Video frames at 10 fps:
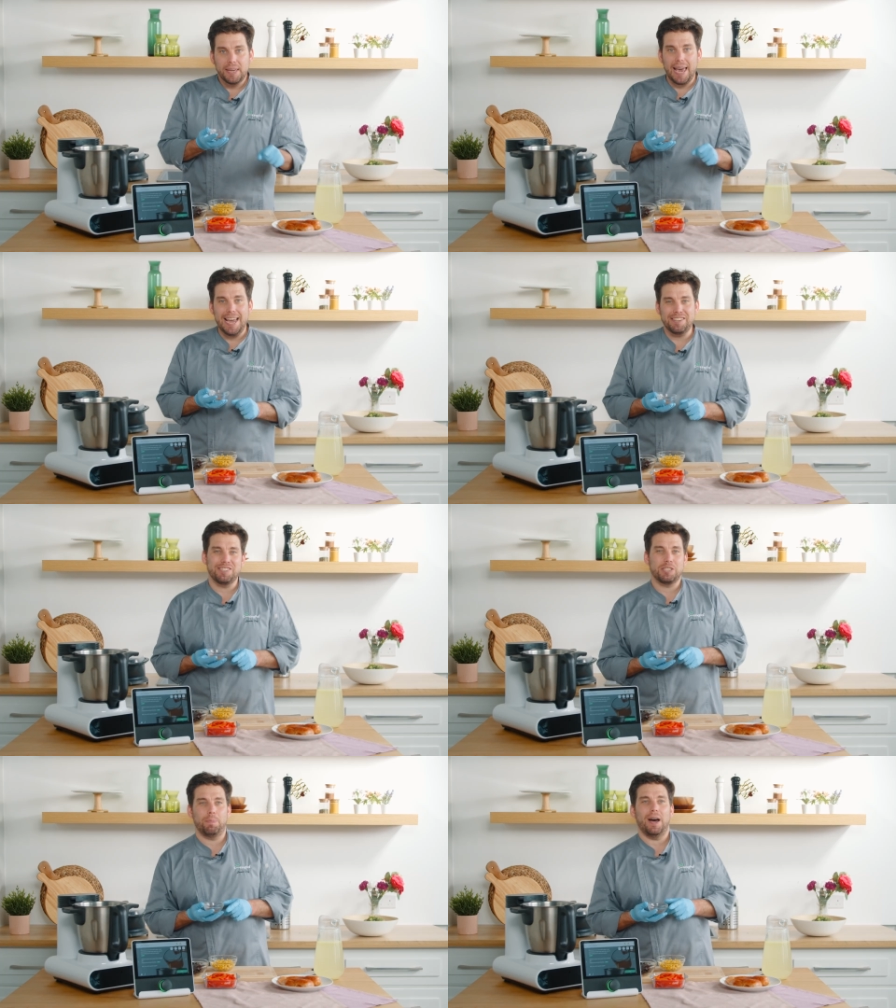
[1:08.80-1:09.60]

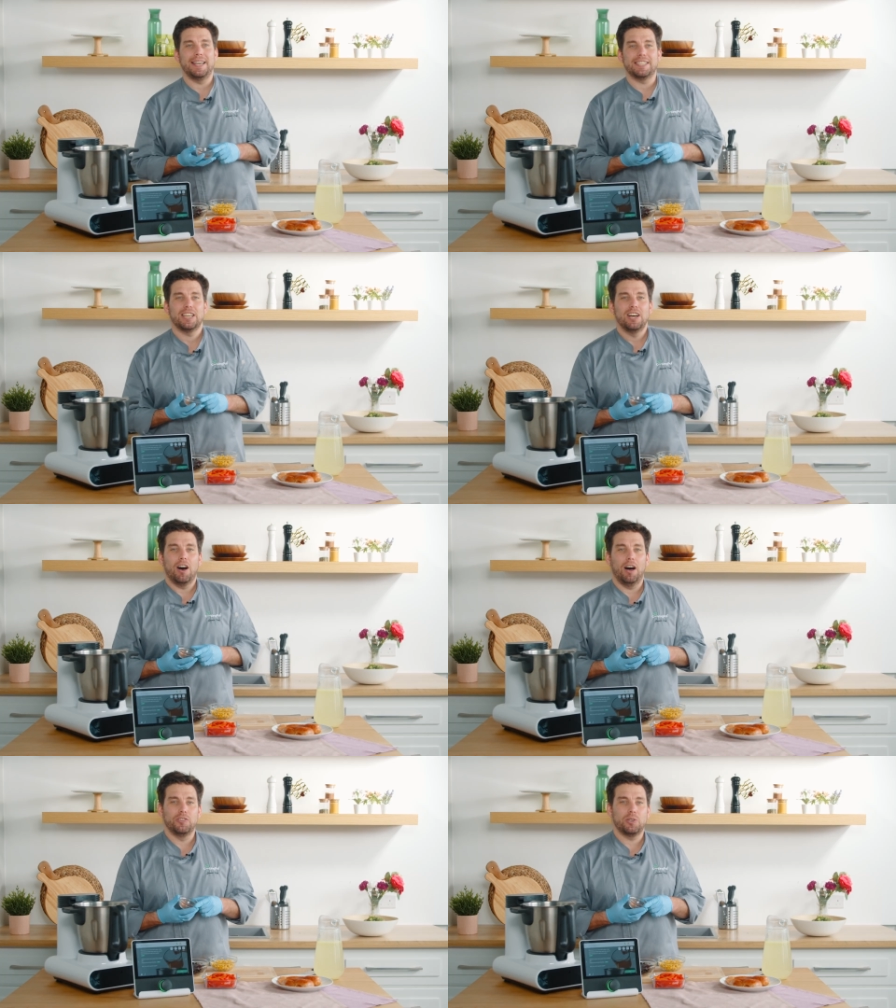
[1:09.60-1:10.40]
Cajun spice
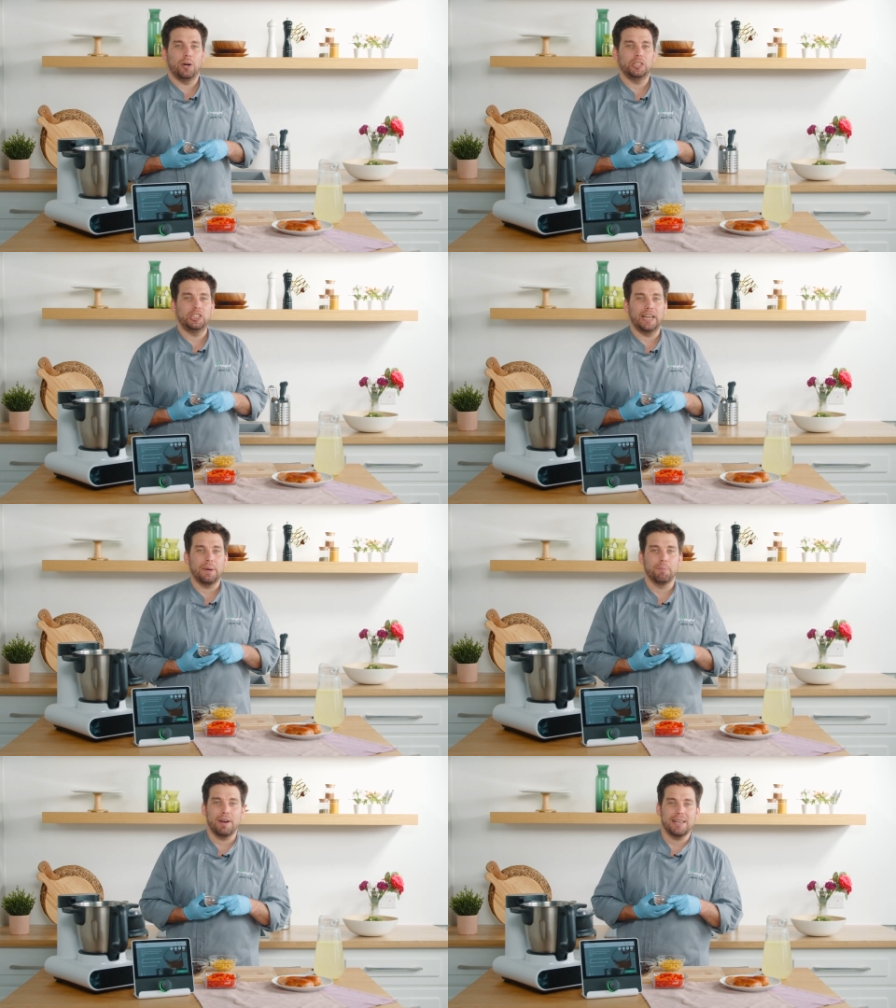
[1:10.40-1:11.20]
onto our
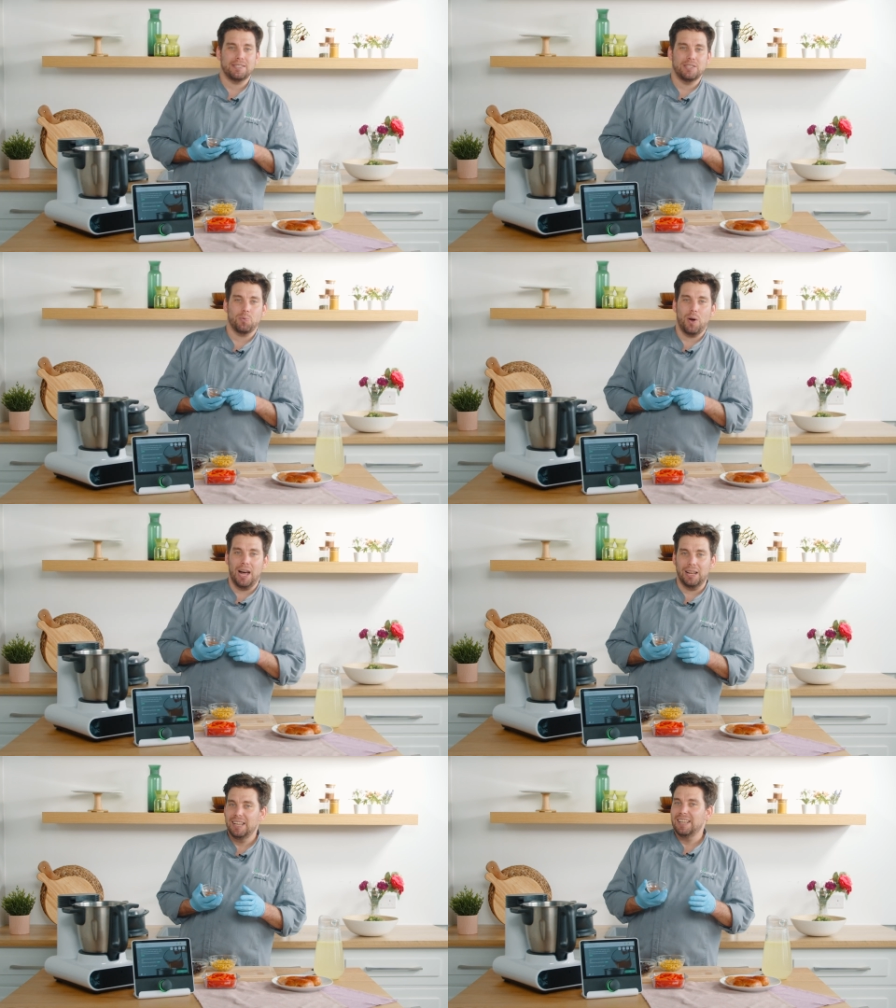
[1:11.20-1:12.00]
chicken breast as
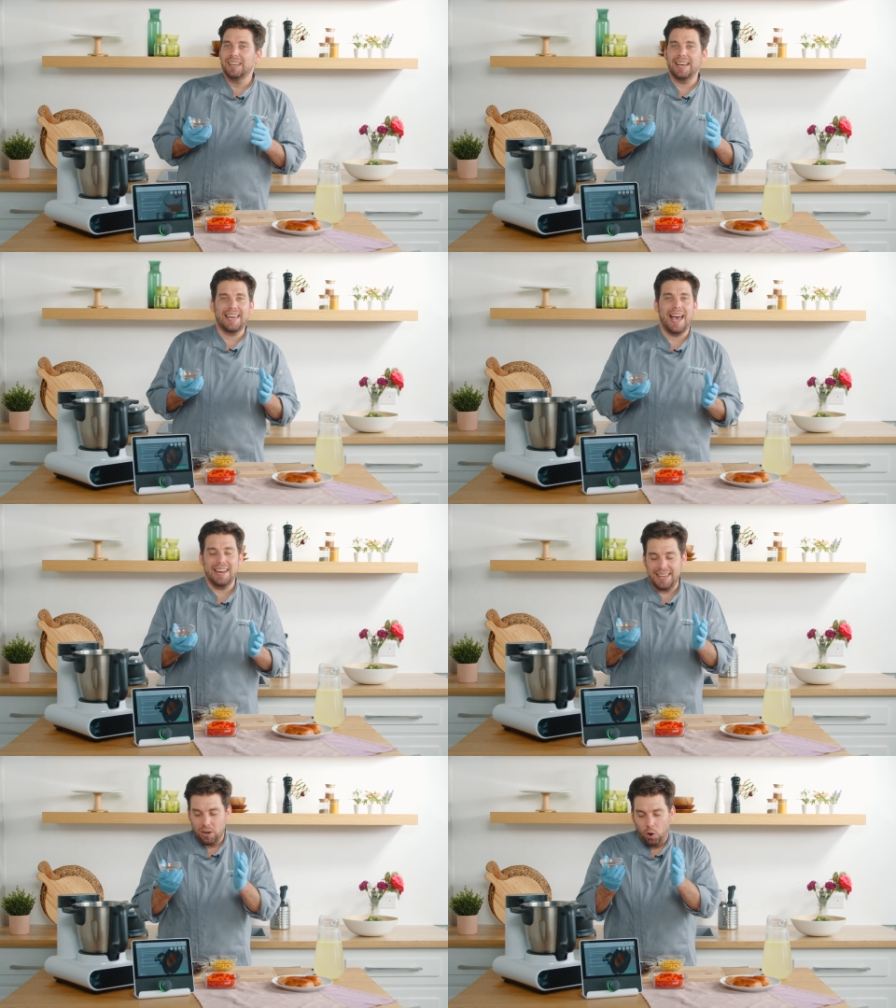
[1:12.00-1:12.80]
well. Again,
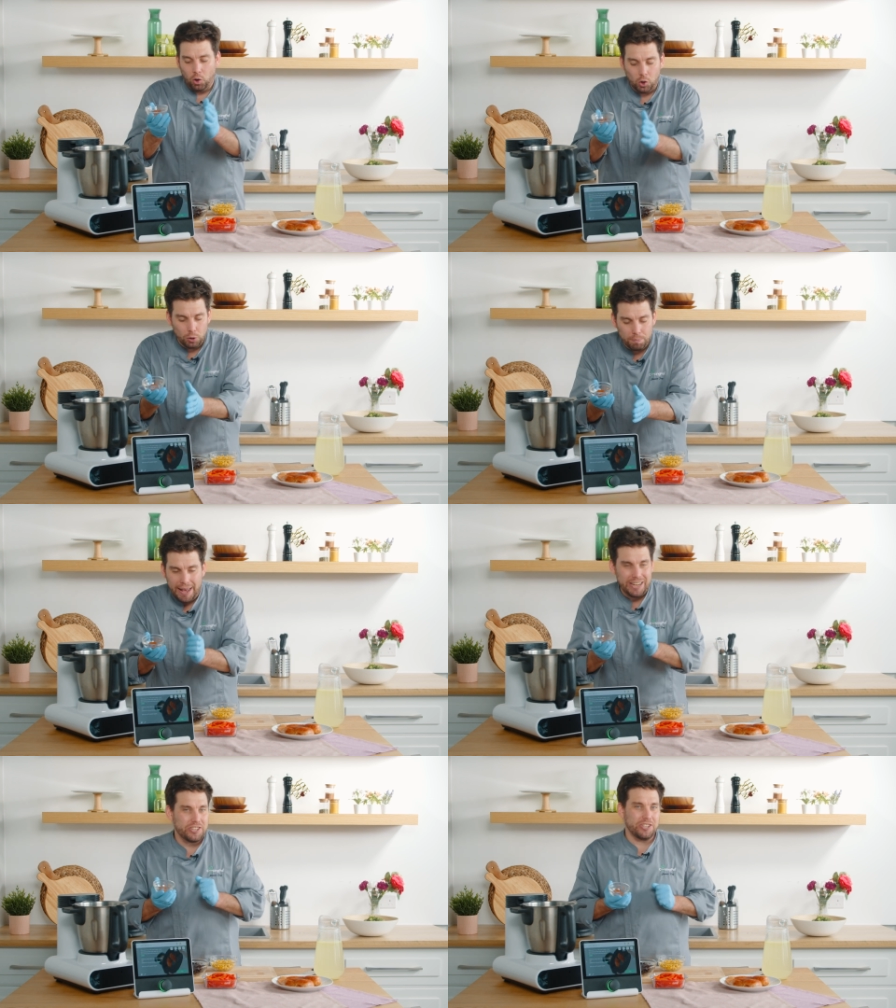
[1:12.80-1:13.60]
it all
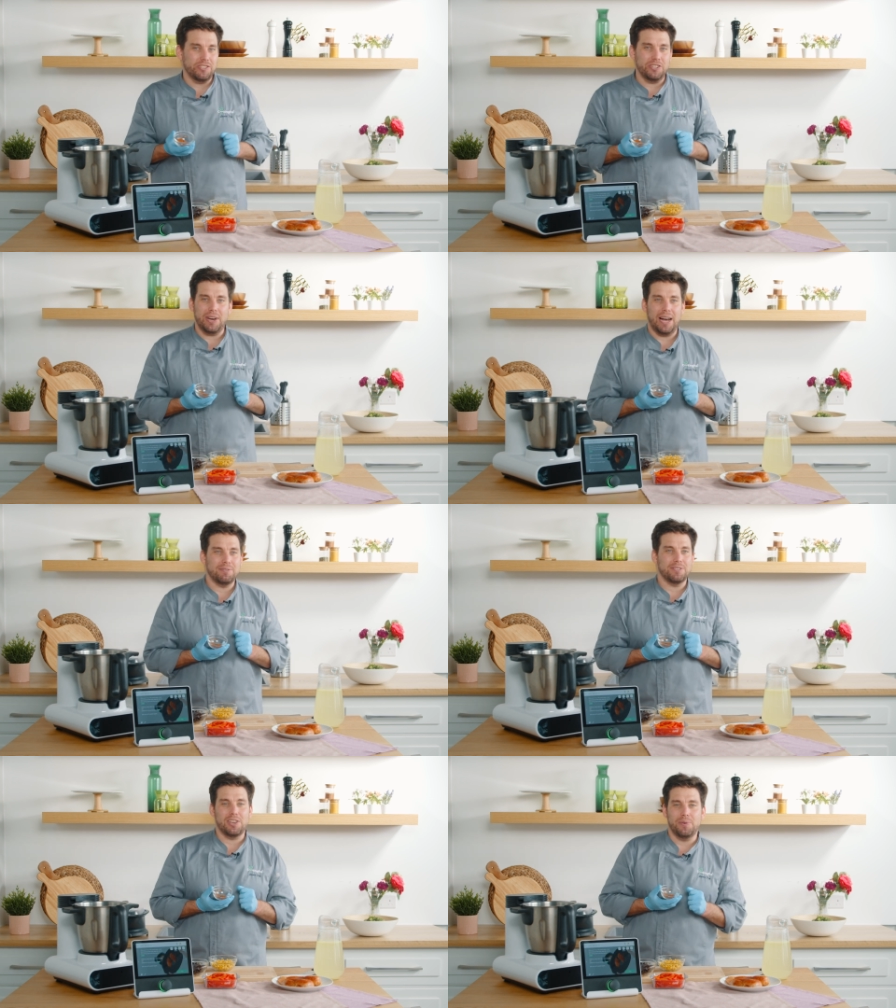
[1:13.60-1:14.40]
mentions you how
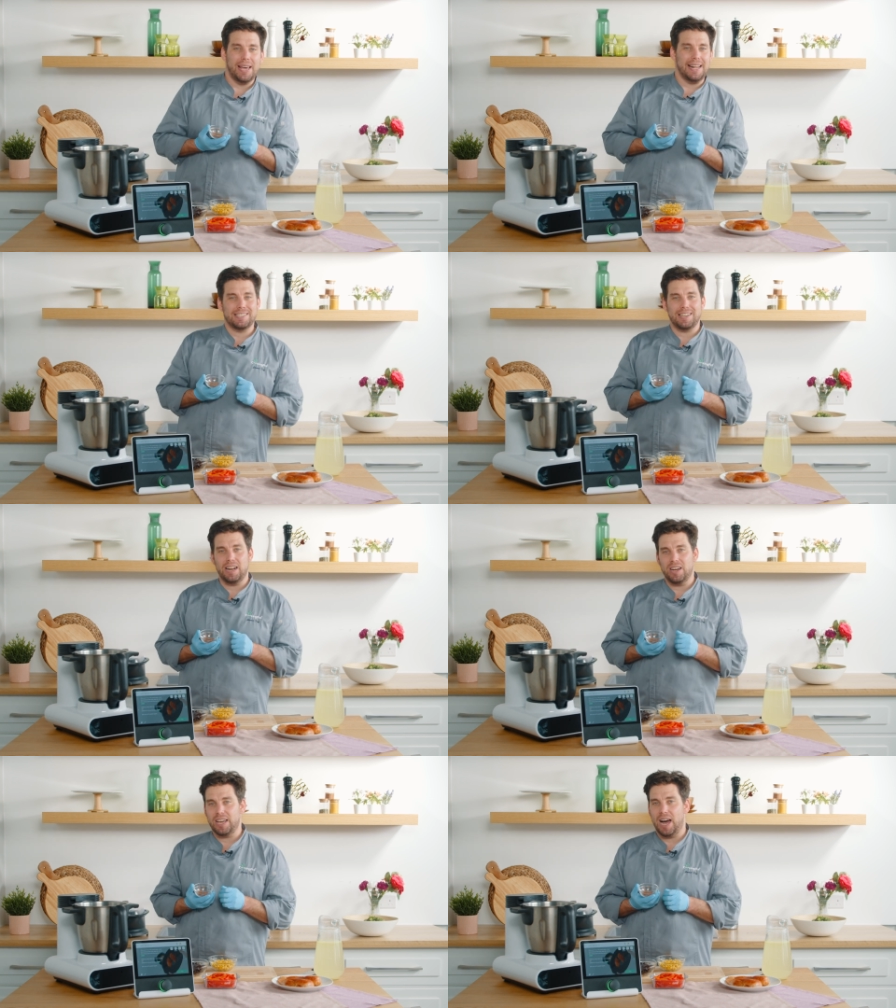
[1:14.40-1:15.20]
to do it
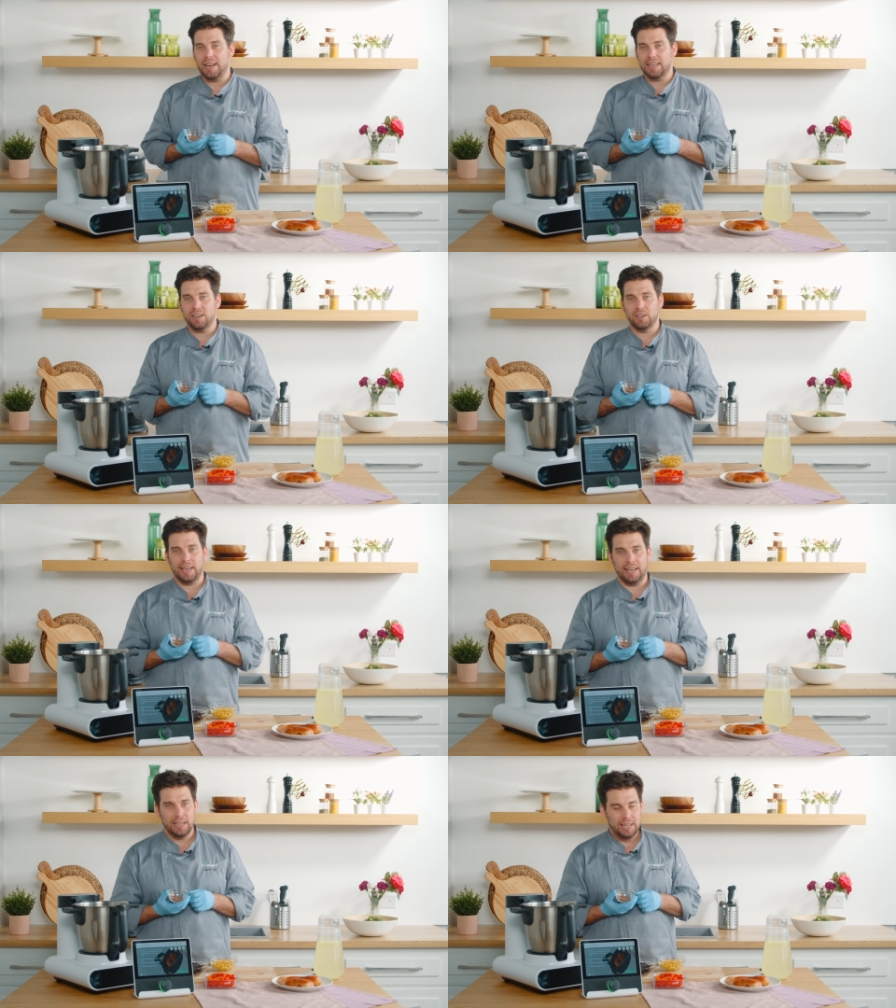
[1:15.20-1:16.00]
inside our guided
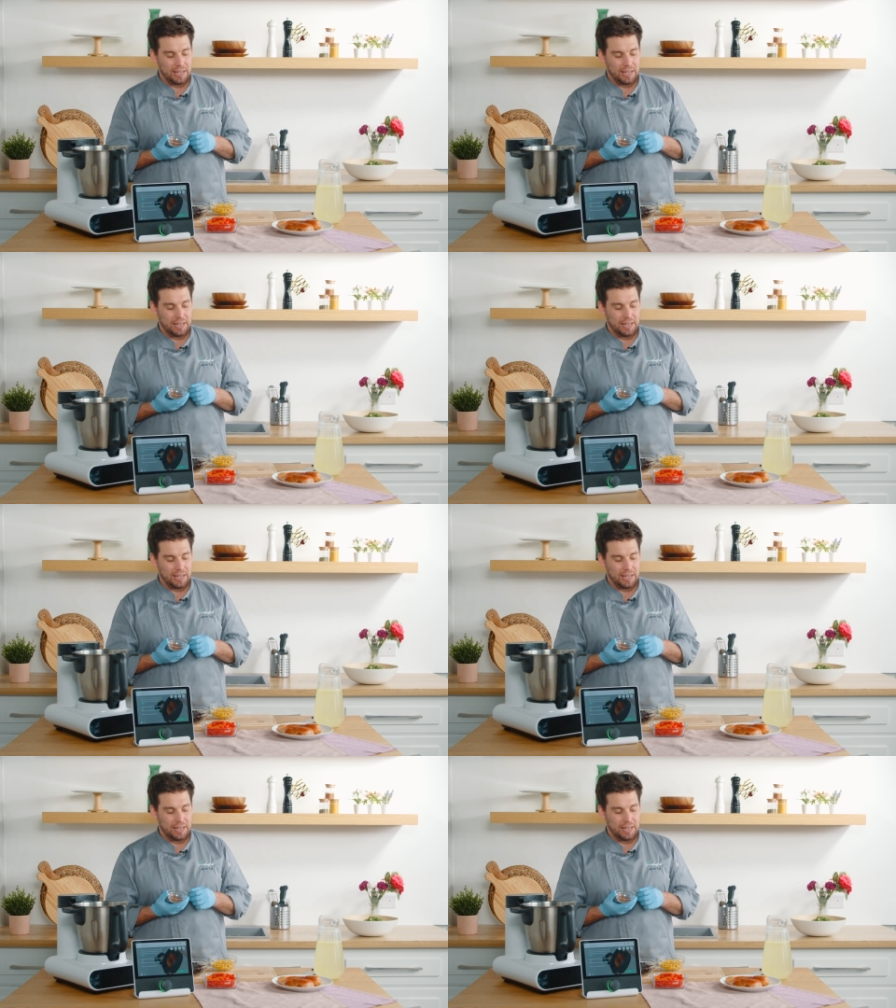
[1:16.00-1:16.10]
cooking.